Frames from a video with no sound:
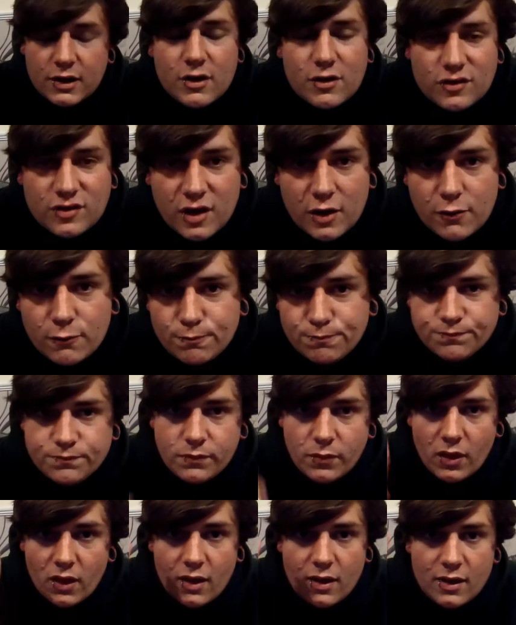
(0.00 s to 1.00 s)
So
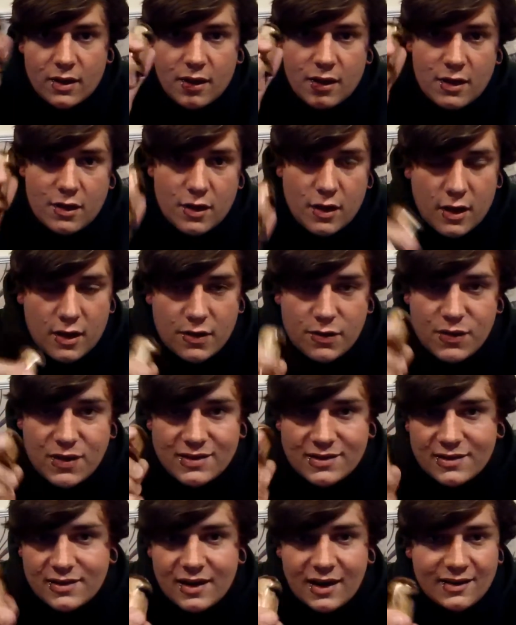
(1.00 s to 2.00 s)

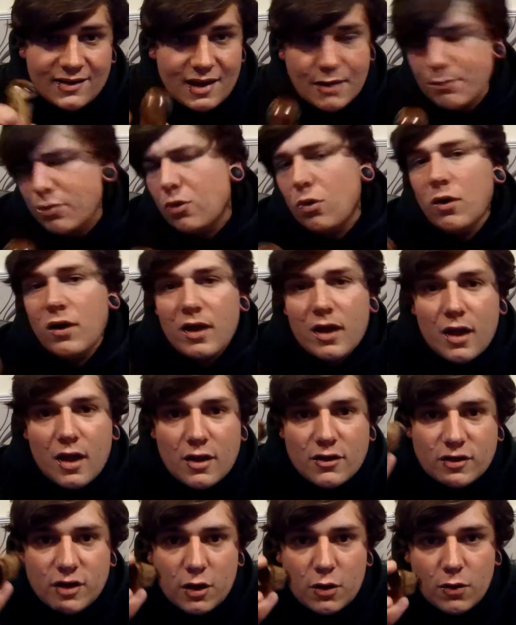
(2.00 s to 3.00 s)
this is an example.
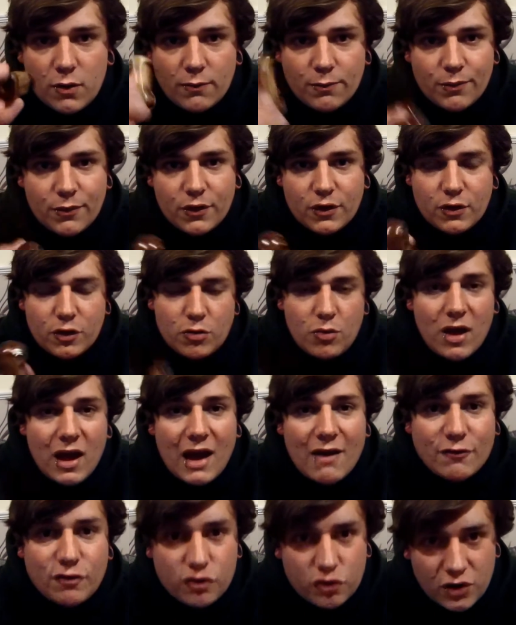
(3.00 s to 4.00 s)
So you might
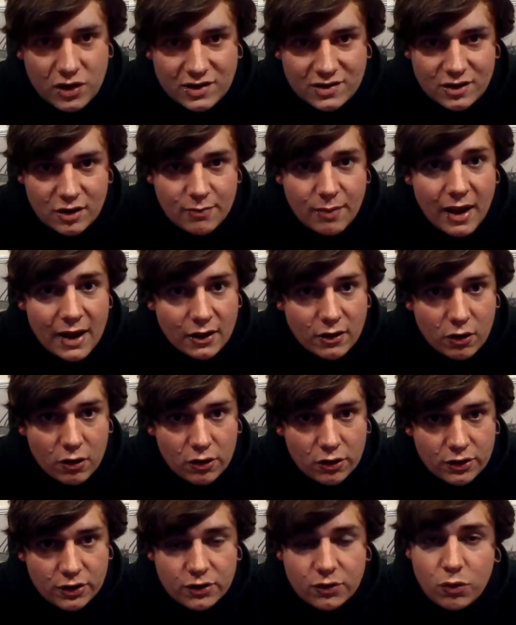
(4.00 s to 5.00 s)
have trees in your back
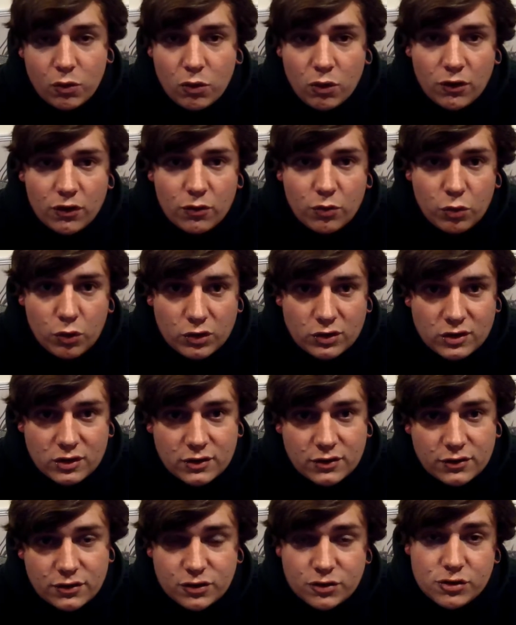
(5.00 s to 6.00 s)
garden, or the
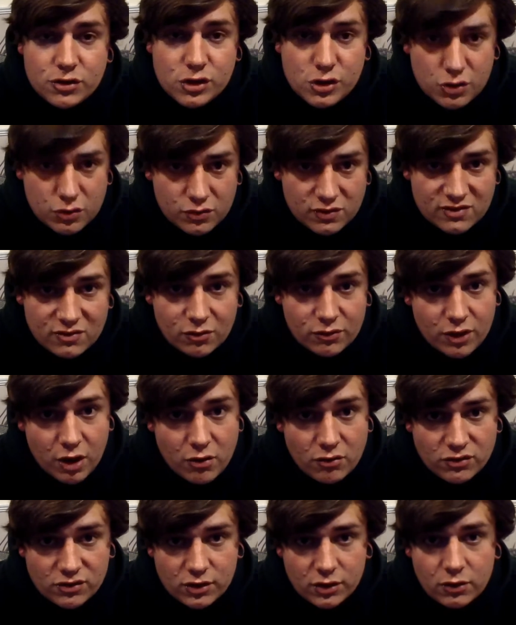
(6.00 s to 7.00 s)
woodland you use or
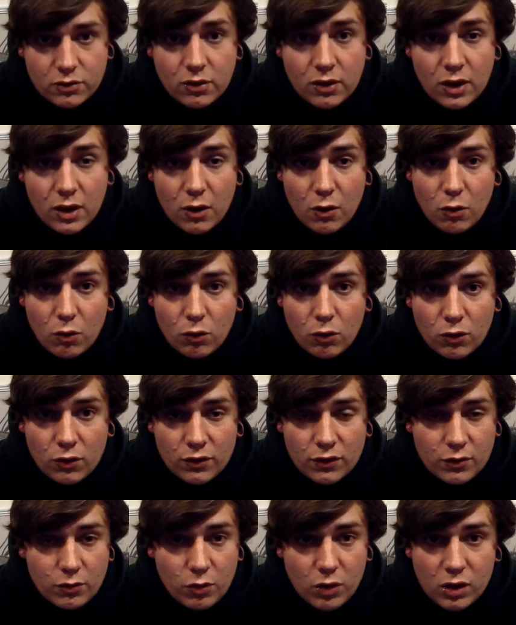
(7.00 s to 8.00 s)
go to, or
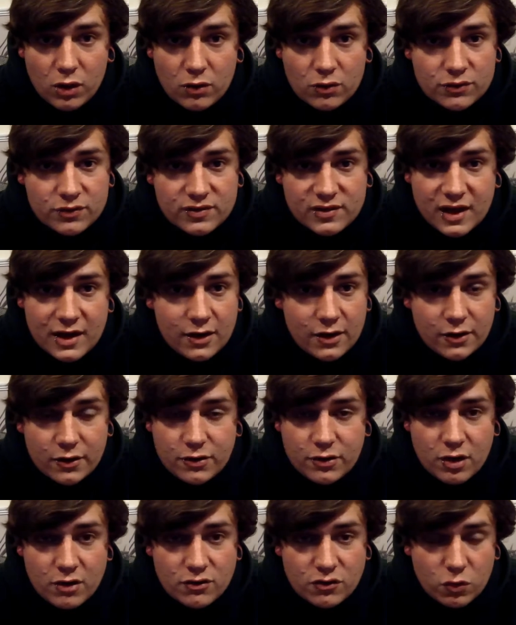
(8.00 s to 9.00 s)
the wild centre you
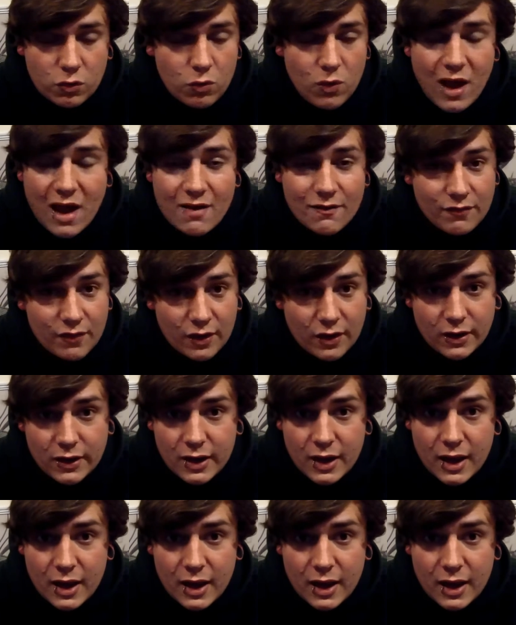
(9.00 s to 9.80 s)
go to, or whatever.